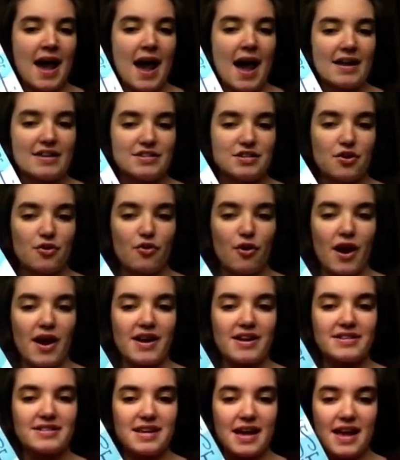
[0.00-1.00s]
and so
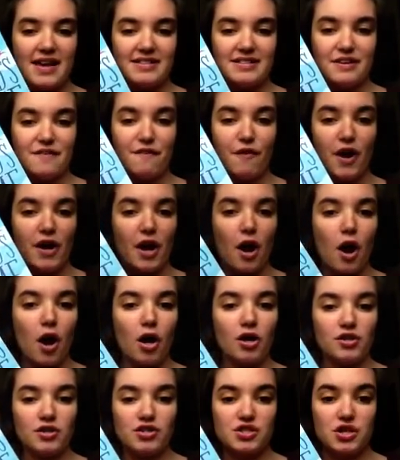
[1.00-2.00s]
Craig says, if I
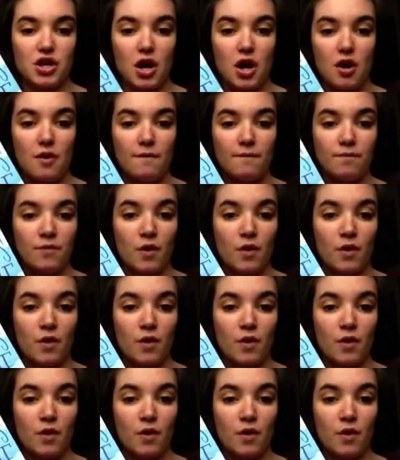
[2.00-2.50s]
answer